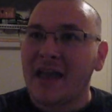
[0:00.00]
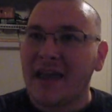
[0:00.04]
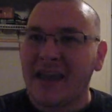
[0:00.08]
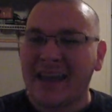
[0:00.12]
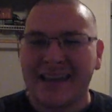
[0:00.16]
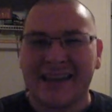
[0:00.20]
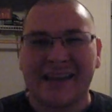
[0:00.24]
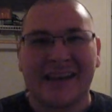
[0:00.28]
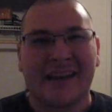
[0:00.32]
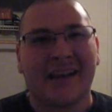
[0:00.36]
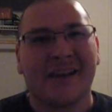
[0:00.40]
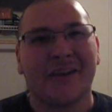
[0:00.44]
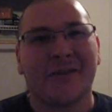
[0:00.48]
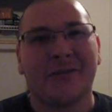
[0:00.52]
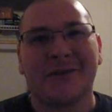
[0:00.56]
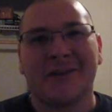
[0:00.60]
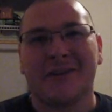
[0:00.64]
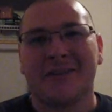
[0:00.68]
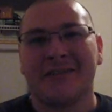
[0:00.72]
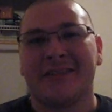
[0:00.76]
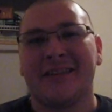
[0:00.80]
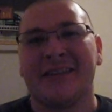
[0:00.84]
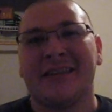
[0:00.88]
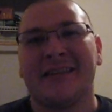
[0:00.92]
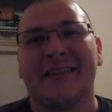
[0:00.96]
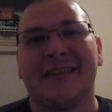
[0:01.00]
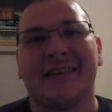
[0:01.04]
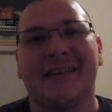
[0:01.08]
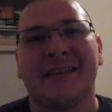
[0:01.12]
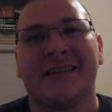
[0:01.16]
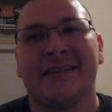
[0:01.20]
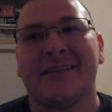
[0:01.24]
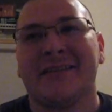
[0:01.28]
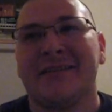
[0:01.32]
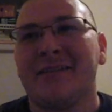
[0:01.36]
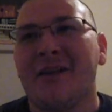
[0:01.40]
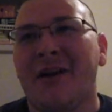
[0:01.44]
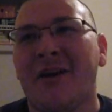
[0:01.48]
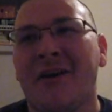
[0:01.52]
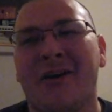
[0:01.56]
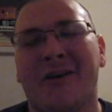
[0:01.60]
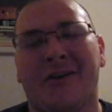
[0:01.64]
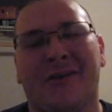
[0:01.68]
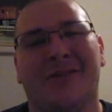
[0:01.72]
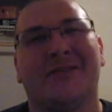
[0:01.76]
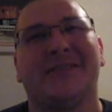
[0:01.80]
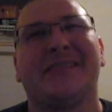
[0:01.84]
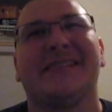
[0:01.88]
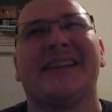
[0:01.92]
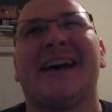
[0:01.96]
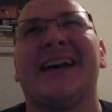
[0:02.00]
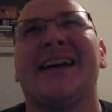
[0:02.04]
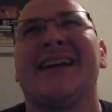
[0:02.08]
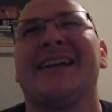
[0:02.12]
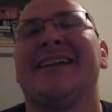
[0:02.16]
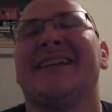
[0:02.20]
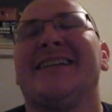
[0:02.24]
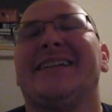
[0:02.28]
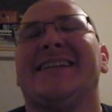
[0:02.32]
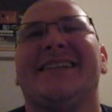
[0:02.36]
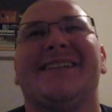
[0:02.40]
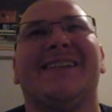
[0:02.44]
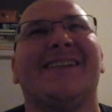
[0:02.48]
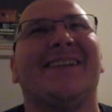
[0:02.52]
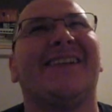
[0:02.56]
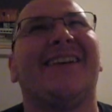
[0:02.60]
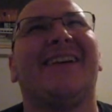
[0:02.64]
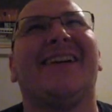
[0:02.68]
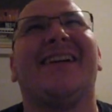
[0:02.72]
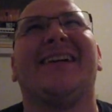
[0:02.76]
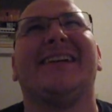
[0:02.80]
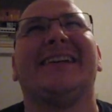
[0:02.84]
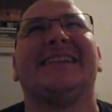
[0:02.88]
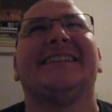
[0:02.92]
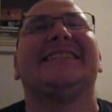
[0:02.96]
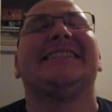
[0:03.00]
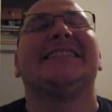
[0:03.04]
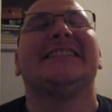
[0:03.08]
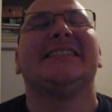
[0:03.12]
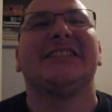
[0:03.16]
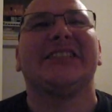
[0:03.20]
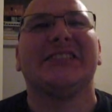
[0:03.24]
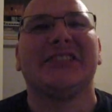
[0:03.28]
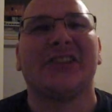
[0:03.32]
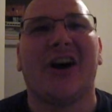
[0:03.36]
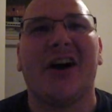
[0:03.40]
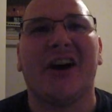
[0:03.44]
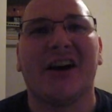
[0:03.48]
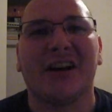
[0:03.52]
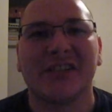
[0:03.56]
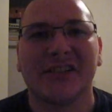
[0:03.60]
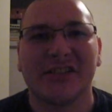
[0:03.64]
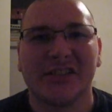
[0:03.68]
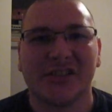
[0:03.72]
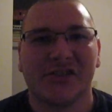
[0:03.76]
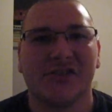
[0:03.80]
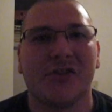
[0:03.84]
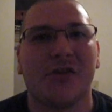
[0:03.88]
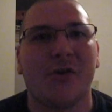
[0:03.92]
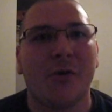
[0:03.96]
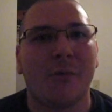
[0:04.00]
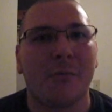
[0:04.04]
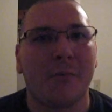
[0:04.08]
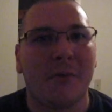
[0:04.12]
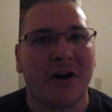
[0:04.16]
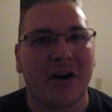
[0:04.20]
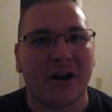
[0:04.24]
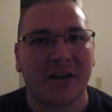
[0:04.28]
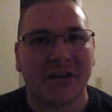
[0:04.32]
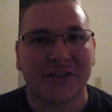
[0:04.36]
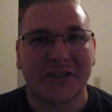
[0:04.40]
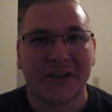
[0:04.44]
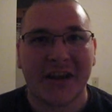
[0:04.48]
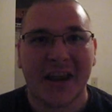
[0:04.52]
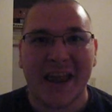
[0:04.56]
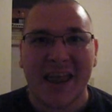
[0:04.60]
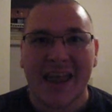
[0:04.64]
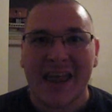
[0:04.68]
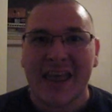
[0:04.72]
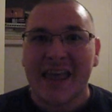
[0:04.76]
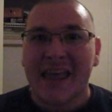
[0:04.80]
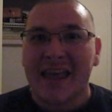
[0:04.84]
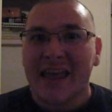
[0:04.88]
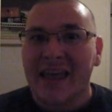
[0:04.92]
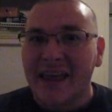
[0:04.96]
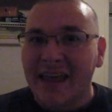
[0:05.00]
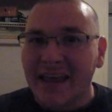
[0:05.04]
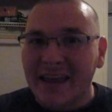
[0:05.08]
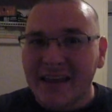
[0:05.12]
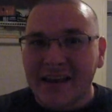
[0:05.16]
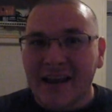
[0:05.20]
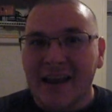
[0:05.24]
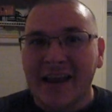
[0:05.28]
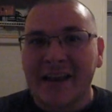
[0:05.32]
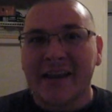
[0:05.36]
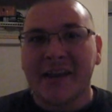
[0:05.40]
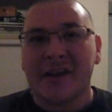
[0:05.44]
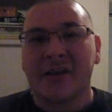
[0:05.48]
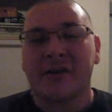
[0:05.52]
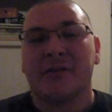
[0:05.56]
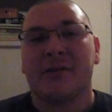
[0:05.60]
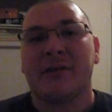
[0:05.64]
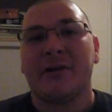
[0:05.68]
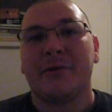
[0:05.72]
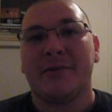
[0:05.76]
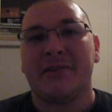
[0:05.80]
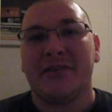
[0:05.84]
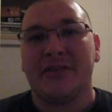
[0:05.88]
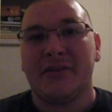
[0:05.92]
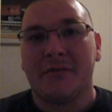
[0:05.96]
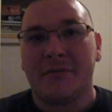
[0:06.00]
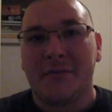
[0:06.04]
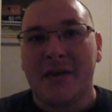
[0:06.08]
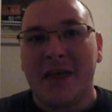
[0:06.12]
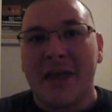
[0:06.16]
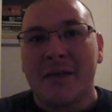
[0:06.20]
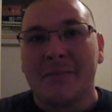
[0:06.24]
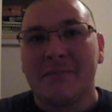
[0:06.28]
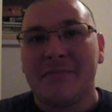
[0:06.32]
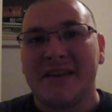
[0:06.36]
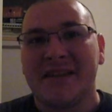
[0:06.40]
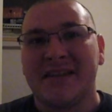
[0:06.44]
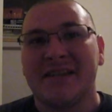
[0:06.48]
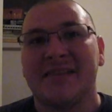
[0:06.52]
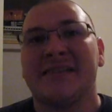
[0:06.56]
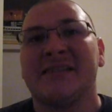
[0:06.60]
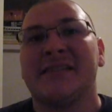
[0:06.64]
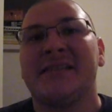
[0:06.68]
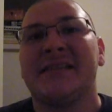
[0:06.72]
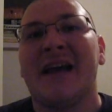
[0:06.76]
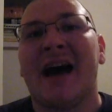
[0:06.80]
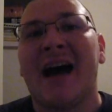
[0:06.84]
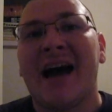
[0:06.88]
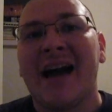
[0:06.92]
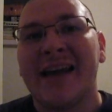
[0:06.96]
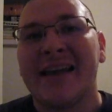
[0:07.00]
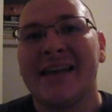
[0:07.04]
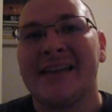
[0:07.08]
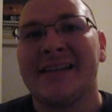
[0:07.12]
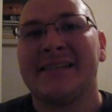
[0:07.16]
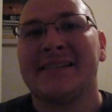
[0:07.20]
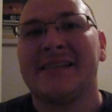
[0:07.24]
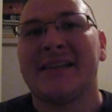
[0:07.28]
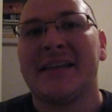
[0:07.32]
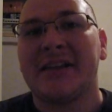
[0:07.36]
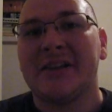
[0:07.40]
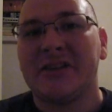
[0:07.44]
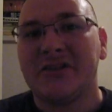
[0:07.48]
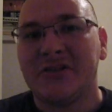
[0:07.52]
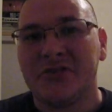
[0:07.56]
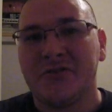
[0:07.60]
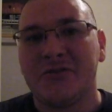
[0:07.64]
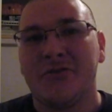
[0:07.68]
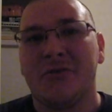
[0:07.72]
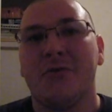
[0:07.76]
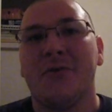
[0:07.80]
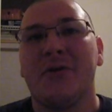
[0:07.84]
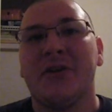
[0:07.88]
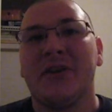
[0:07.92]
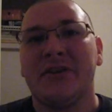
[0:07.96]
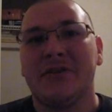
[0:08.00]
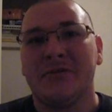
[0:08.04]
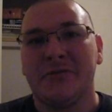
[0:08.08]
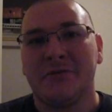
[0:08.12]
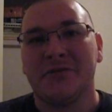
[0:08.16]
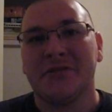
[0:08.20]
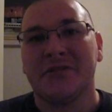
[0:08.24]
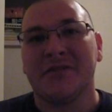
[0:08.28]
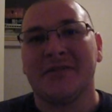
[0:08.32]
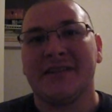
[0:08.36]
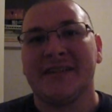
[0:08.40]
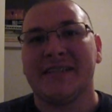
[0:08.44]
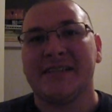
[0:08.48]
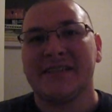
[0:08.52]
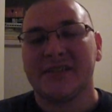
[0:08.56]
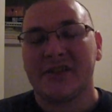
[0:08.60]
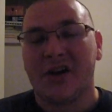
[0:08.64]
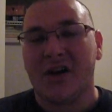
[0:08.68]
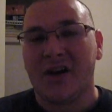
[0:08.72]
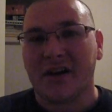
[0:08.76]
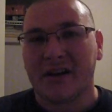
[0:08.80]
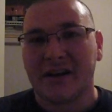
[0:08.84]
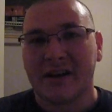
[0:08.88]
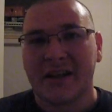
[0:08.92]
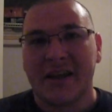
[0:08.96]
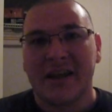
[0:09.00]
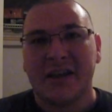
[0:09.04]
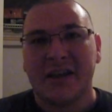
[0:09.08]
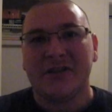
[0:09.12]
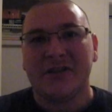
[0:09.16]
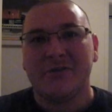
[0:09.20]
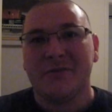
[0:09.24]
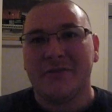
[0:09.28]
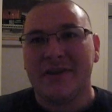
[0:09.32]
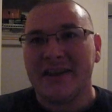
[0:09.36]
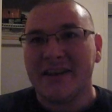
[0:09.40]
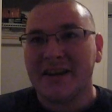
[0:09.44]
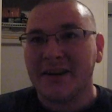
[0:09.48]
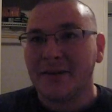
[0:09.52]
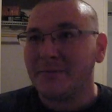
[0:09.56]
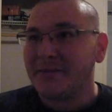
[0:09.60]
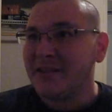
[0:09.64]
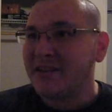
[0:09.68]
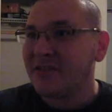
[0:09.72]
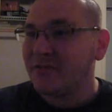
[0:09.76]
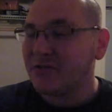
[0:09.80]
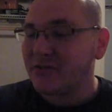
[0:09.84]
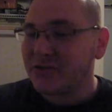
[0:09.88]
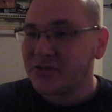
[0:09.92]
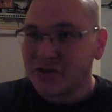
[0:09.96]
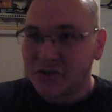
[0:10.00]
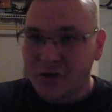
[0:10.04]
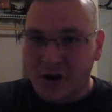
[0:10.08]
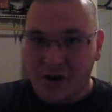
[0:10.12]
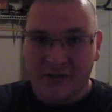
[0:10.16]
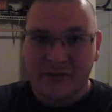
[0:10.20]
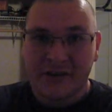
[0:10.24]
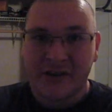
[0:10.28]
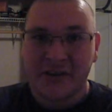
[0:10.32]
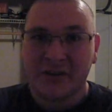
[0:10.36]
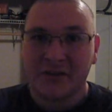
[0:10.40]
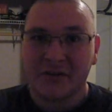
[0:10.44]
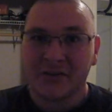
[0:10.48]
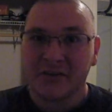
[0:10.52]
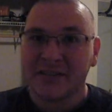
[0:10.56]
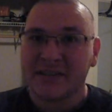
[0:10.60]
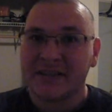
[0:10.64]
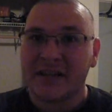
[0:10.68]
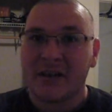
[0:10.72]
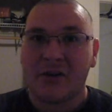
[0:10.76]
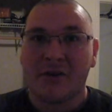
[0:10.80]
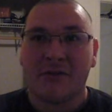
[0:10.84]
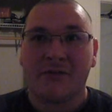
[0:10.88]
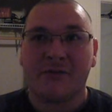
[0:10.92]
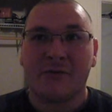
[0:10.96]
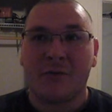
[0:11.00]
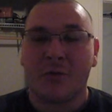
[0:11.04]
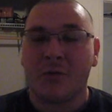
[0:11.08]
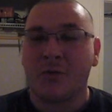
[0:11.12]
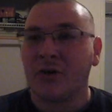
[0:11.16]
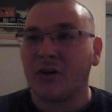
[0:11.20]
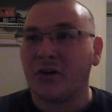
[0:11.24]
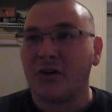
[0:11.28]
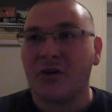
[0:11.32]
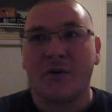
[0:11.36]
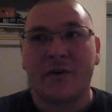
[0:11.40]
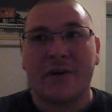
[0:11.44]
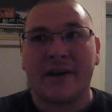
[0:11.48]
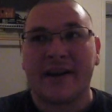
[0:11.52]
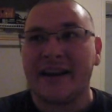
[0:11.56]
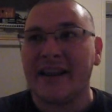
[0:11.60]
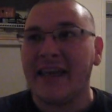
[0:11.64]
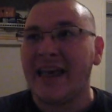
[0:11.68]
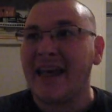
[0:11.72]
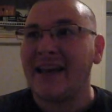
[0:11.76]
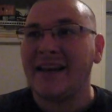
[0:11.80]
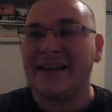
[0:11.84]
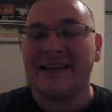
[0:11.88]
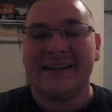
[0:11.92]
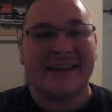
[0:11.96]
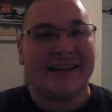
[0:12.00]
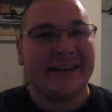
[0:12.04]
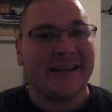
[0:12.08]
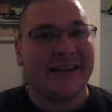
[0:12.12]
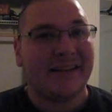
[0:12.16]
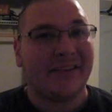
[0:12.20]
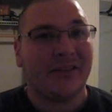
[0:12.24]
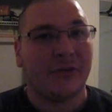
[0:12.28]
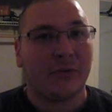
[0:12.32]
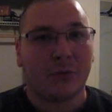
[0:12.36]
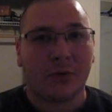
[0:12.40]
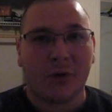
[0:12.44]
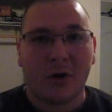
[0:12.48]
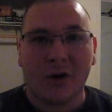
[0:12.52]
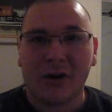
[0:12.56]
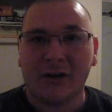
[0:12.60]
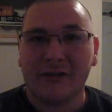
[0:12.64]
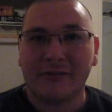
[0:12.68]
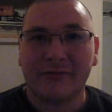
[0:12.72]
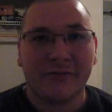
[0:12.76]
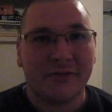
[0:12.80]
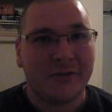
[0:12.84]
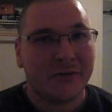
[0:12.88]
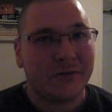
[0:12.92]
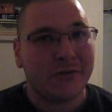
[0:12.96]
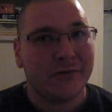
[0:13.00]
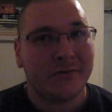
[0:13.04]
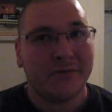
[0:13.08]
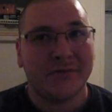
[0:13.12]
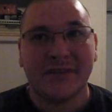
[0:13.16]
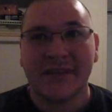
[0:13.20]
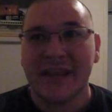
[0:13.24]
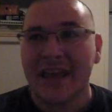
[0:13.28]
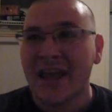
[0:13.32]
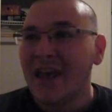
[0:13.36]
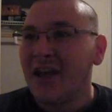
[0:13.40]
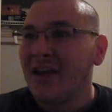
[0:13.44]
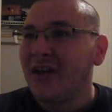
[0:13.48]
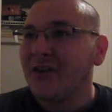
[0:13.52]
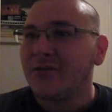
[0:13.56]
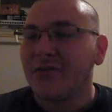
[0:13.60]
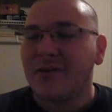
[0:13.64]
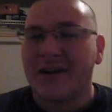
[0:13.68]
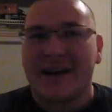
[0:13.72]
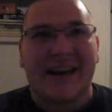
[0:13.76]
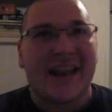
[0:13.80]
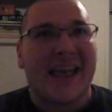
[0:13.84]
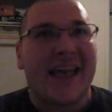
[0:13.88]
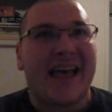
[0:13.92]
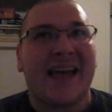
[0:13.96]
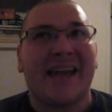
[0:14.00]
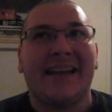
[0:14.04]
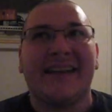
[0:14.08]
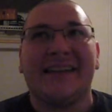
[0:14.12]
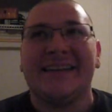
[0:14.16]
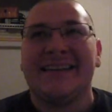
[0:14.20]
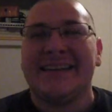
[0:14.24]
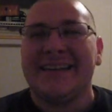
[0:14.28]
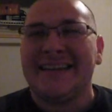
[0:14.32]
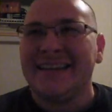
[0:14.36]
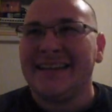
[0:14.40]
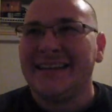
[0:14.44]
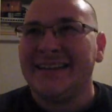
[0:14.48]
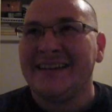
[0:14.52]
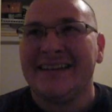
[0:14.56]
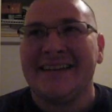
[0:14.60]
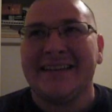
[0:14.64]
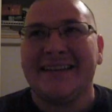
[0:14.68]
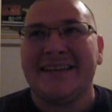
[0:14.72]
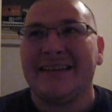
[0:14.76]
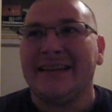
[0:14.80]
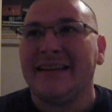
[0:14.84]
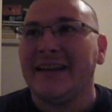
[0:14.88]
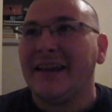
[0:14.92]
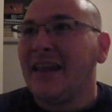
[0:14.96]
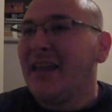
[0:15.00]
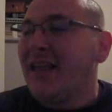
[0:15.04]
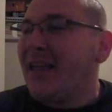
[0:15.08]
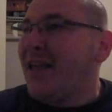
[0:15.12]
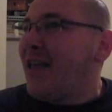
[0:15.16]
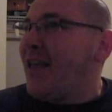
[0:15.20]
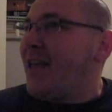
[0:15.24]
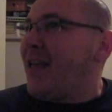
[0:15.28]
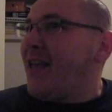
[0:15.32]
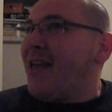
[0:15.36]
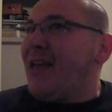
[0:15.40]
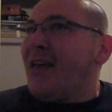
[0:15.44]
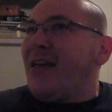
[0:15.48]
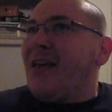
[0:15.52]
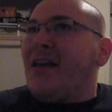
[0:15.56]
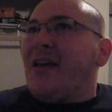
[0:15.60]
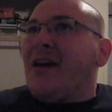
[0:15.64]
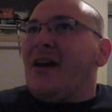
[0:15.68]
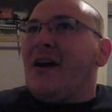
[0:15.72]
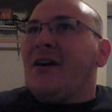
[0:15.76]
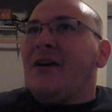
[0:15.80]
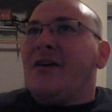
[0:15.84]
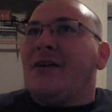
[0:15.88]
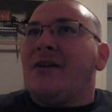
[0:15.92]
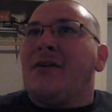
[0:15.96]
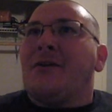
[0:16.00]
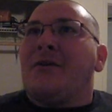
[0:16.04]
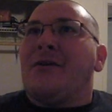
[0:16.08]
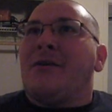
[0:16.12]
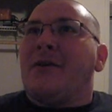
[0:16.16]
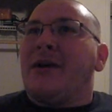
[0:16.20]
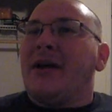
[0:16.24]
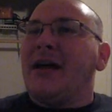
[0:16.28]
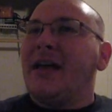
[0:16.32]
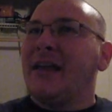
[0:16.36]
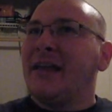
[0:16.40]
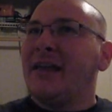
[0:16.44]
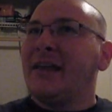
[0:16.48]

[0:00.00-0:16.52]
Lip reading: And I know what you're thinking, oh, diet, oh, it sucks so much. And I can agree with you, because diets do usually suck. You end up either starving yourself or going ahead and eating the wrong foods, going ahead and eating, oh,